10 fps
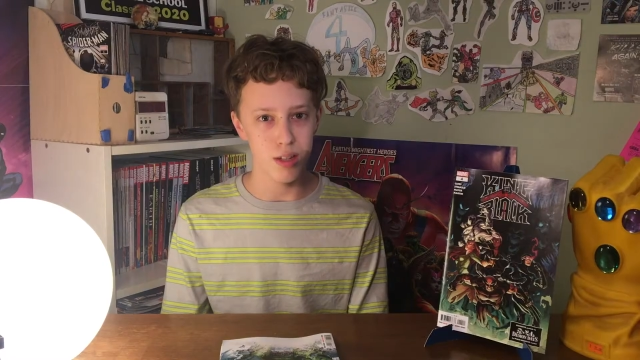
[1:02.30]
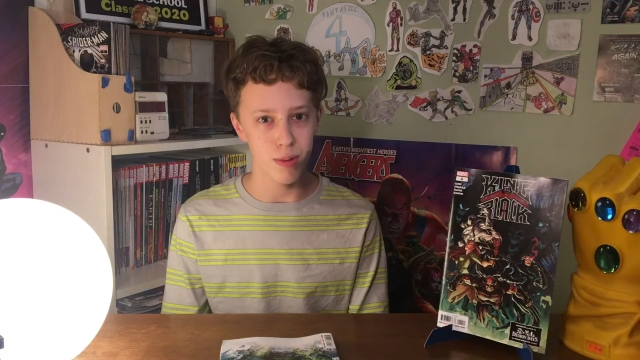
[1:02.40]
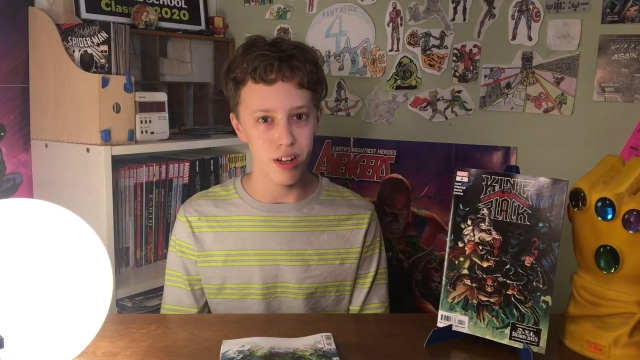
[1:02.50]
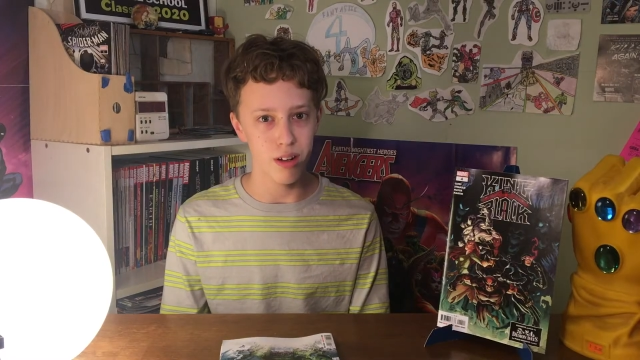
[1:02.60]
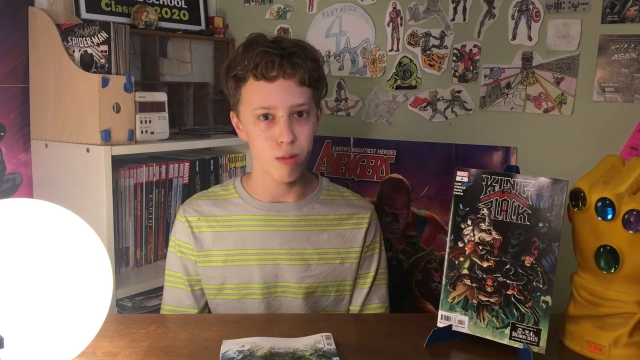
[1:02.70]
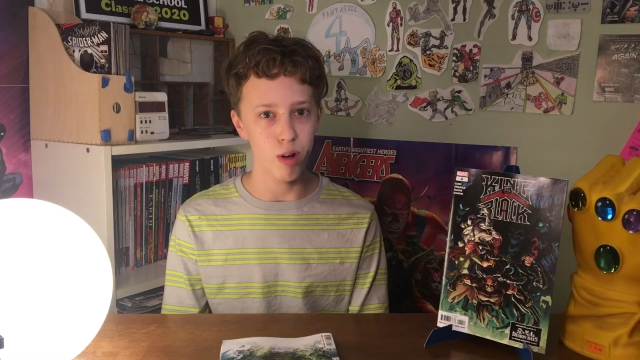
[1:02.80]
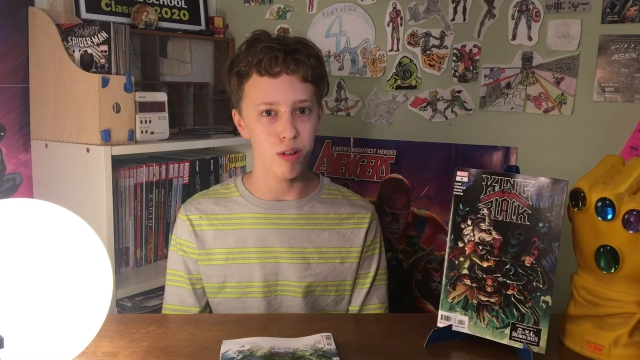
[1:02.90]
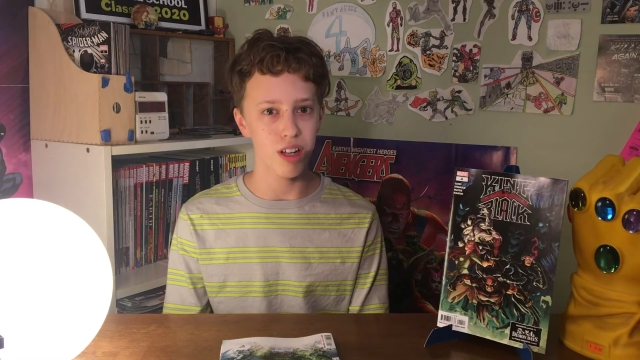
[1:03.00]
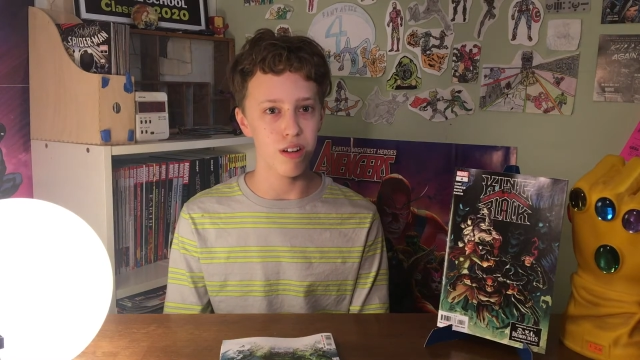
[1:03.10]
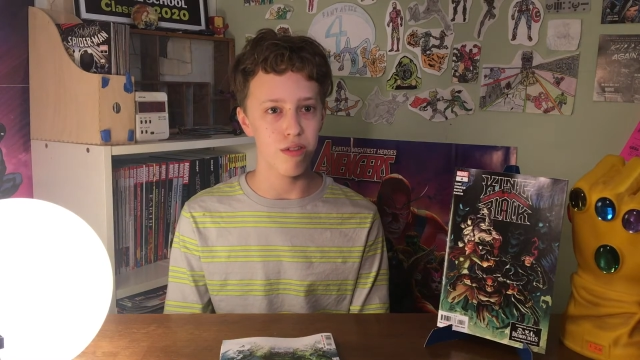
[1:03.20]
he's been
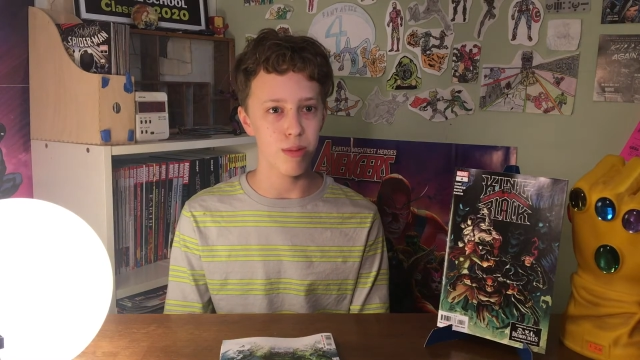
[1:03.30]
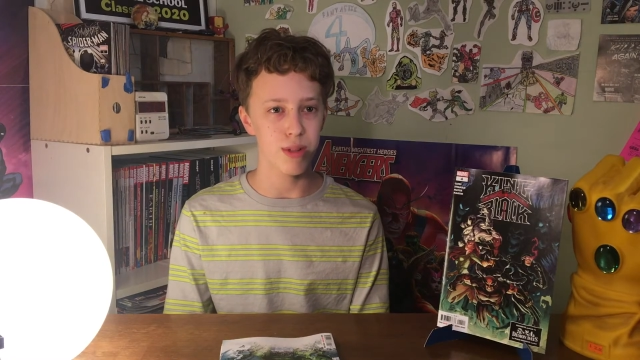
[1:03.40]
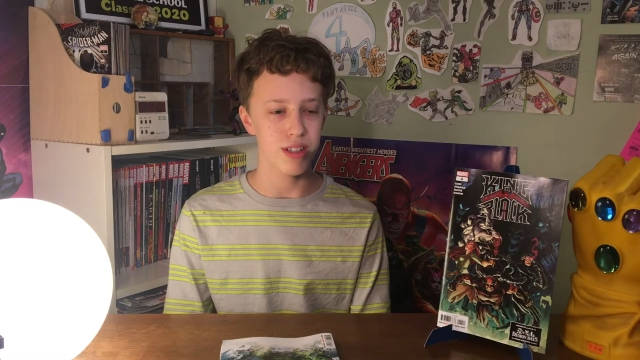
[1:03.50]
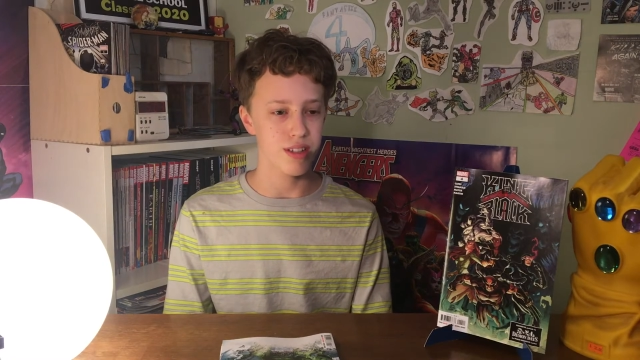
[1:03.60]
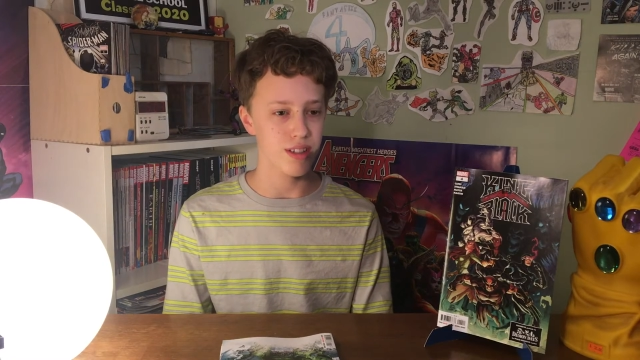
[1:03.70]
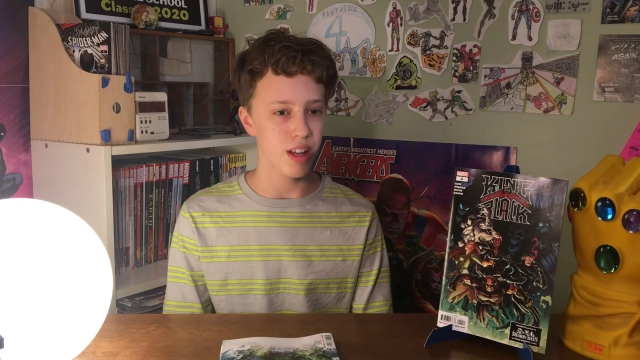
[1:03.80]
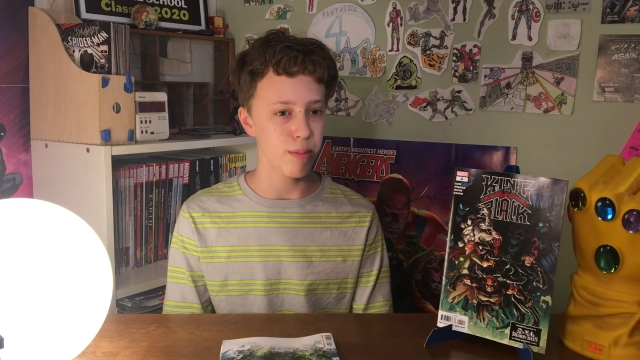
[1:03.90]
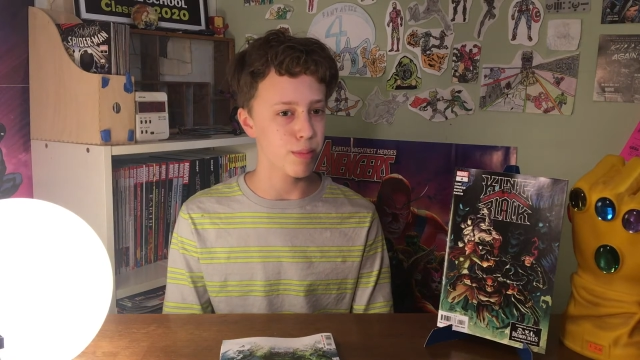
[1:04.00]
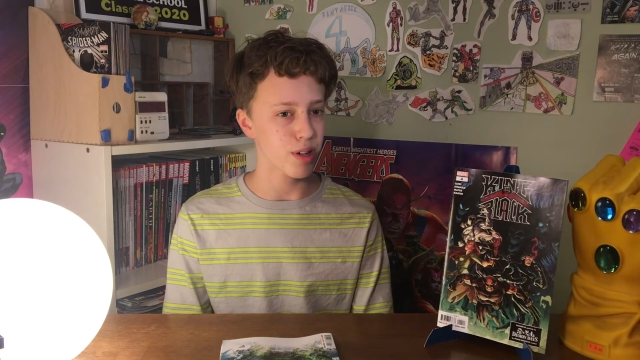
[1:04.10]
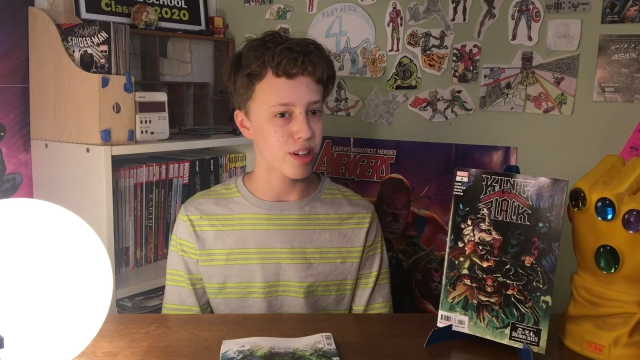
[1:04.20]
awoken from his
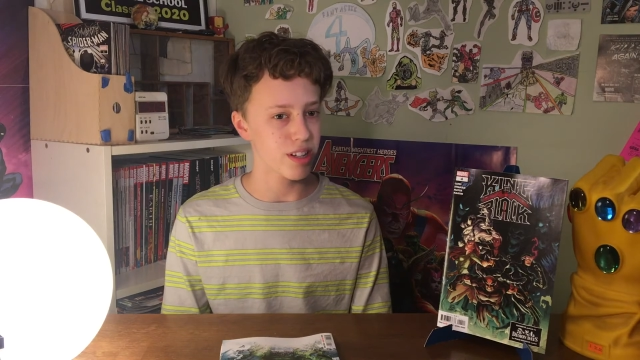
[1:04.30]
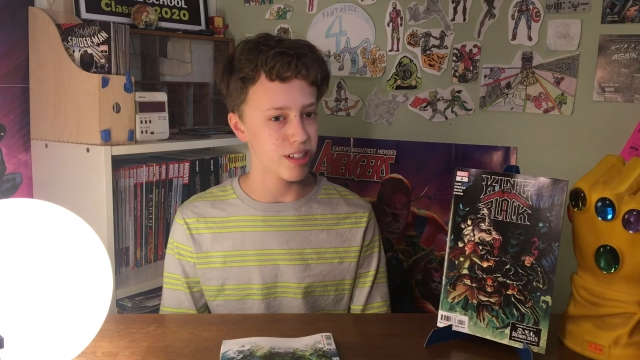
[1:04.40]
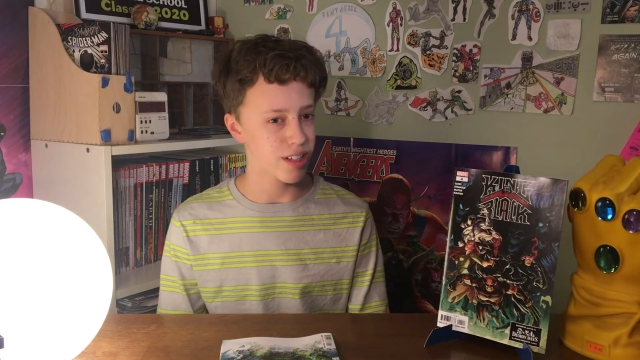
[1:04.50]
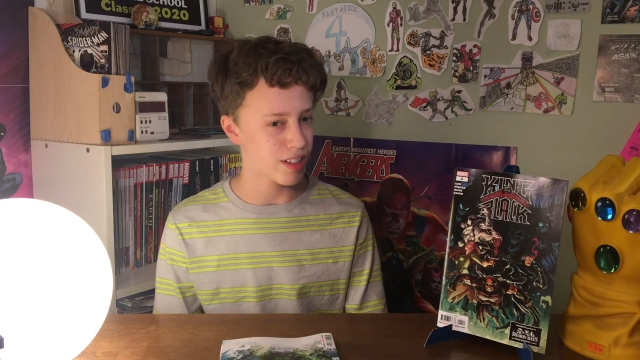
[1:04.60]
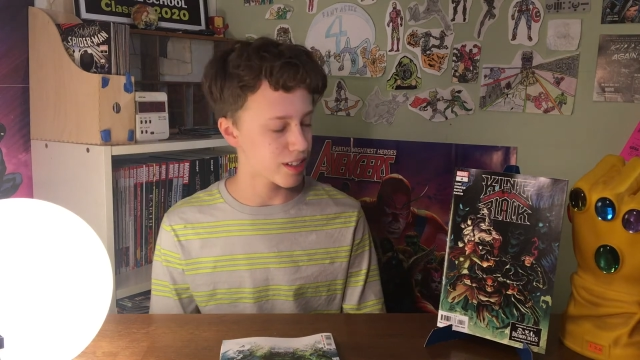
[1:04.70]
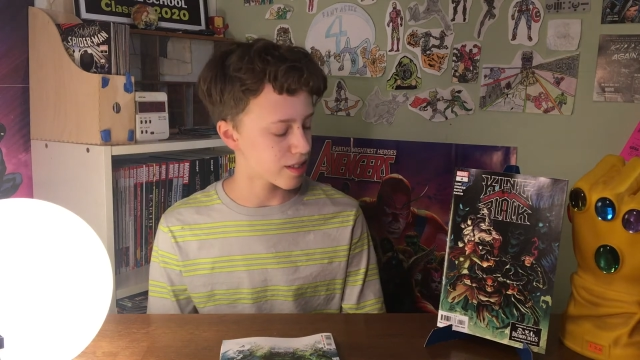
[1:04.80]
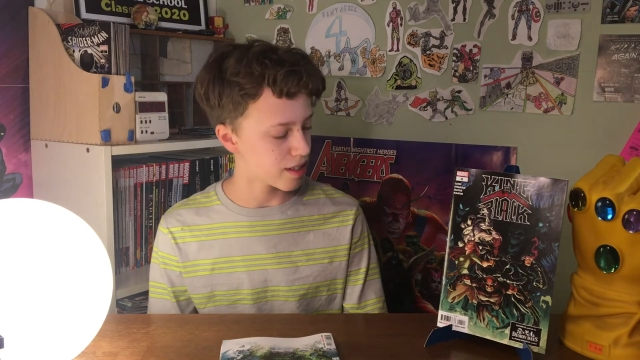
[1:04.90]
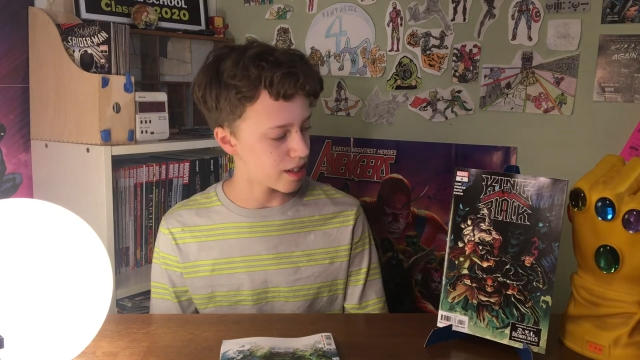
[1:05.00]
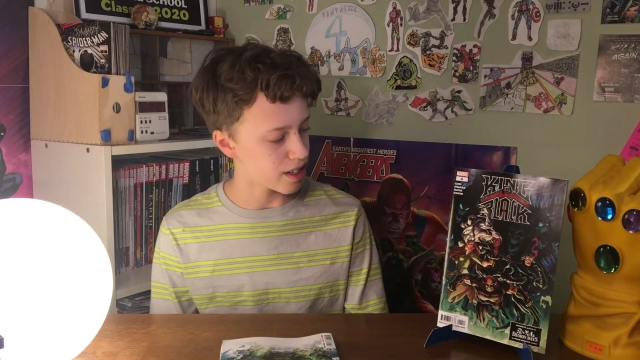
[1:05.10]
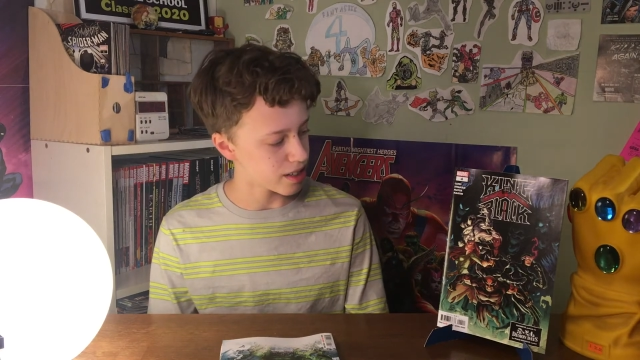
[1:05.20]
slumber in his in this in